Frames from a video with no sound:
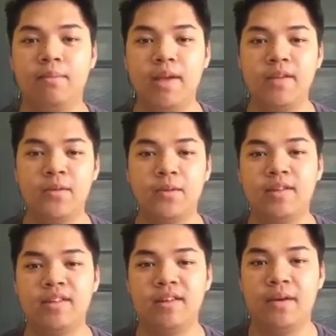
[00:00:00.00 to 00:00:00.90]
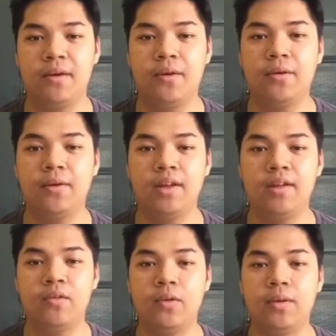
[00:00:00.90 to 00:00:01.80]
Based on the scenario,
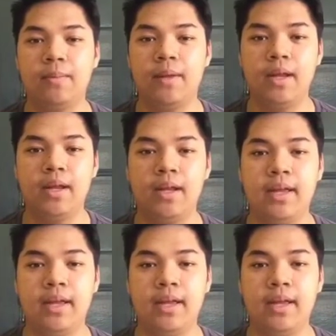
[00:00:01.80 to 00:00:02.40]
the suitable